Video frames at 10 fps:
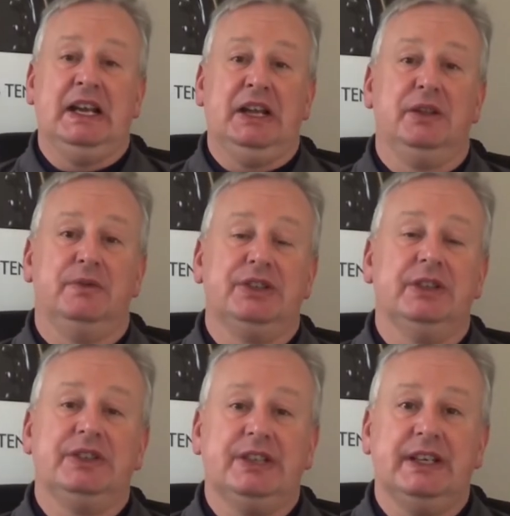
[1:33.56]
The
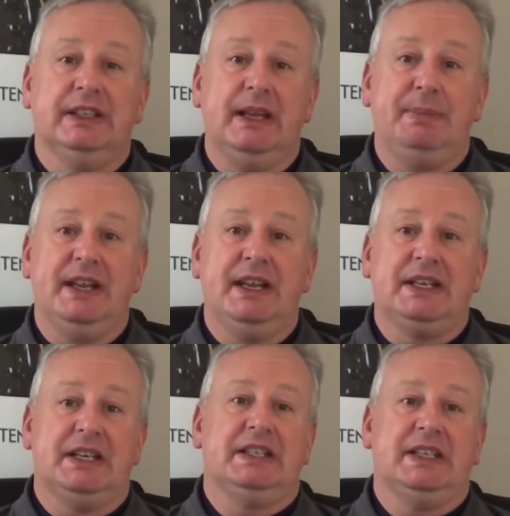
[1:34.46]
results certainly appeared
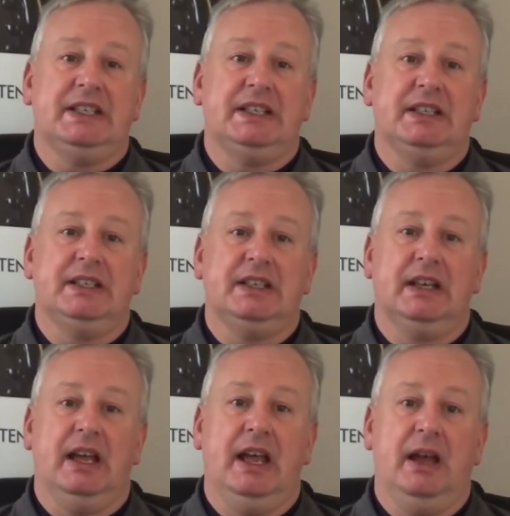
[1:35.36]
consistent
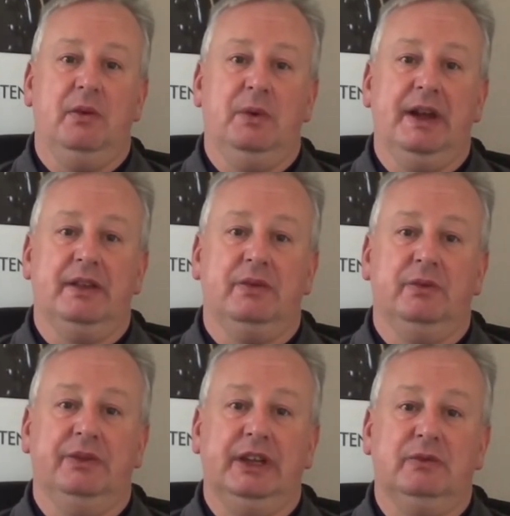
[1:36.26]
with
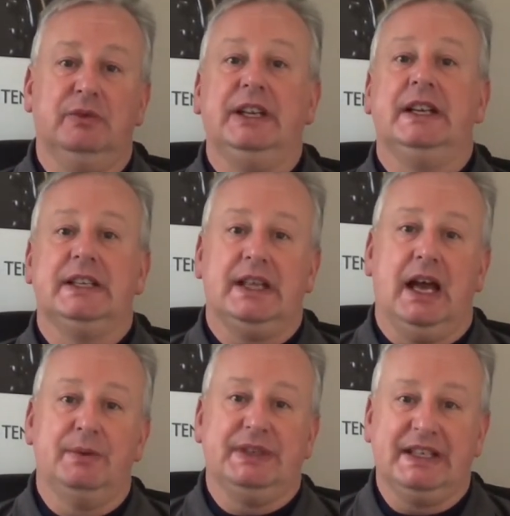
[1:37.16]
the readings that
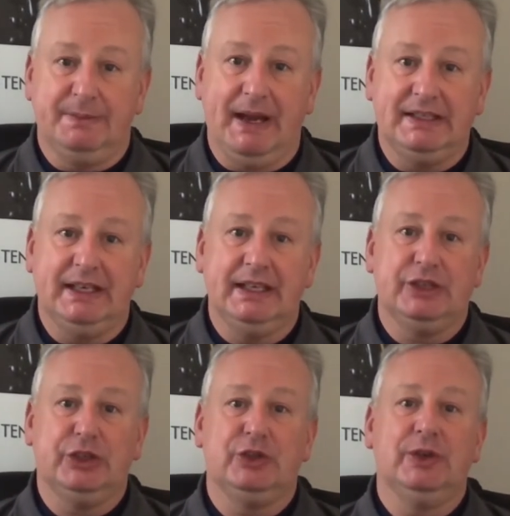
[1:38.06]
I was expecting
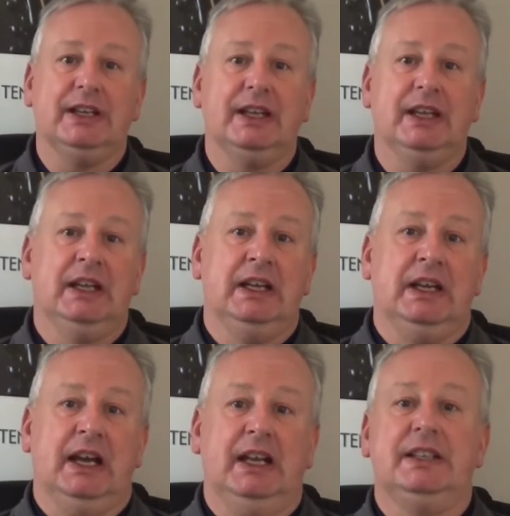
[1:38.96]
as a stringer,
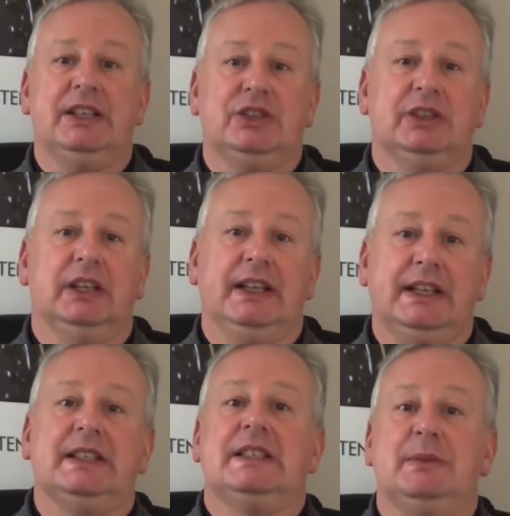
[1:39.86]
and additionally
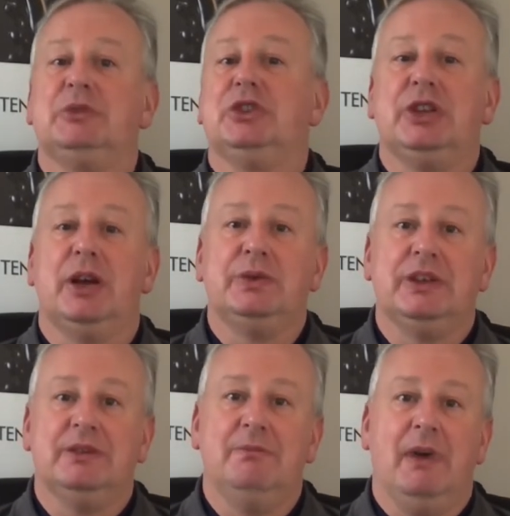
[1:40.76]
it did seem to show
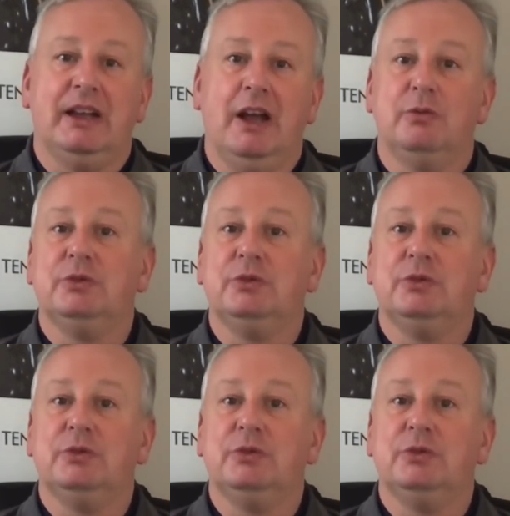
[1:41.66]
that my own